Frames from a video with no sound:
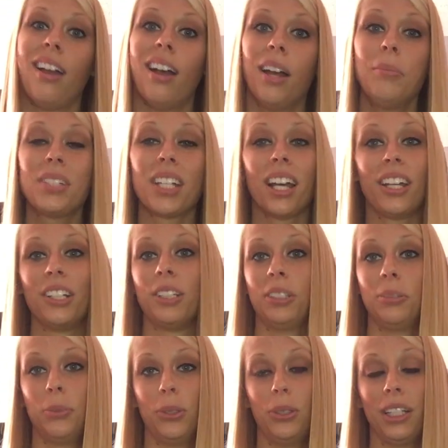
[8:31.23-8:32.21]
I'm tired
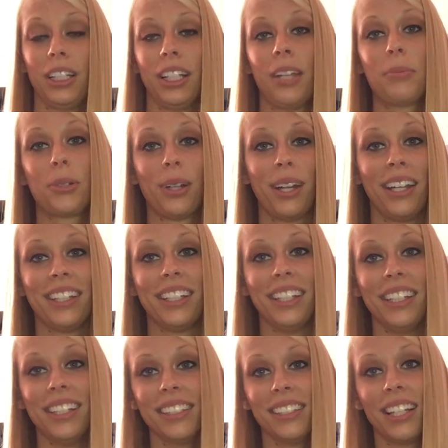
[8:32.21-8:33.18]
in the morning and I'm
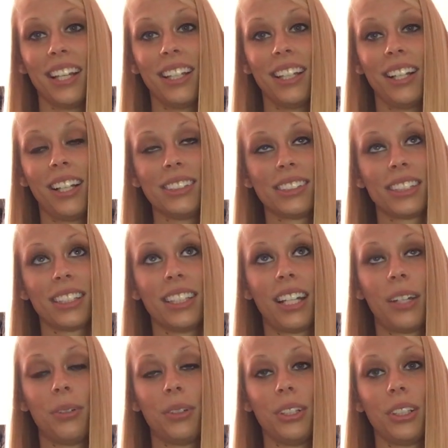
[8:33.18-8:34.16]
cranky, and the last thing that
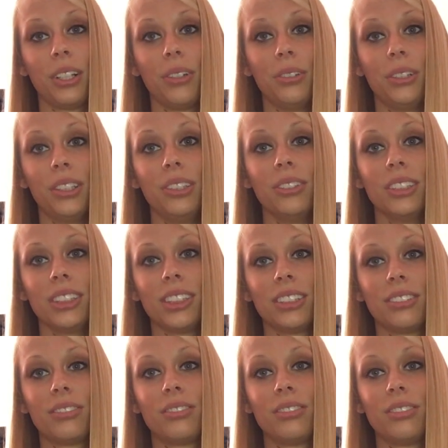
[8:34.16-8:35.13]
I wanted to go do
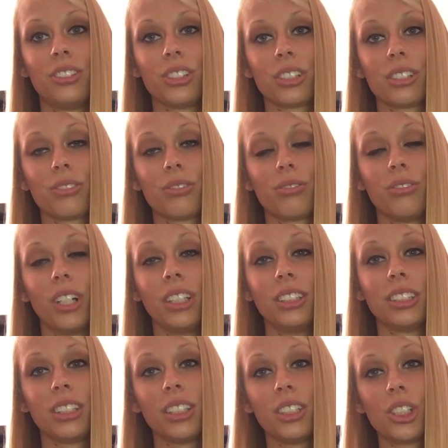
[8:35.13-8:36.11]
is just
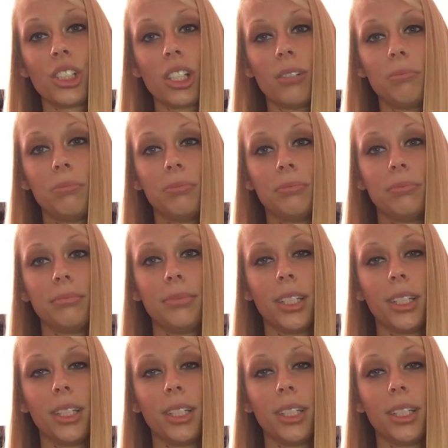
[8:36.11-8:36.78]
run to the gym.